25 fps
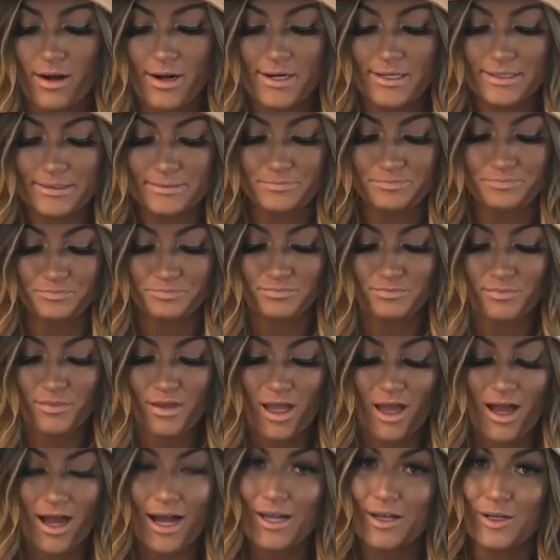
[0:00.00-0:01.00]
Um,
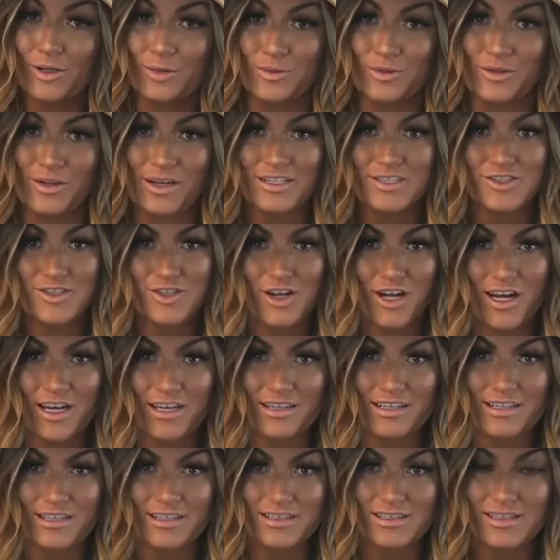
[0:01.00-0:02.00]
I hope you guys try
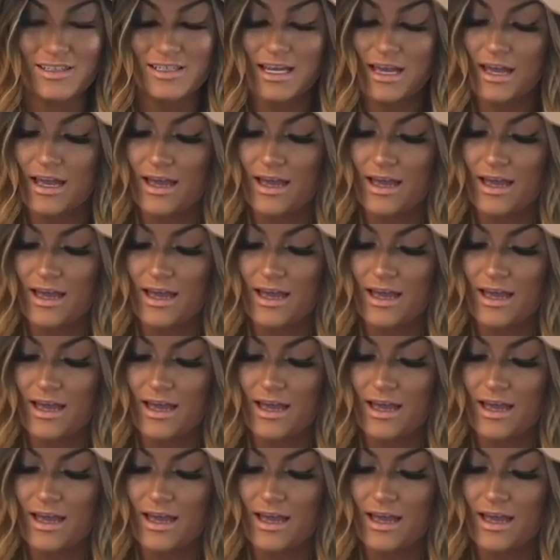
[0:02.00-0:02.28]
these,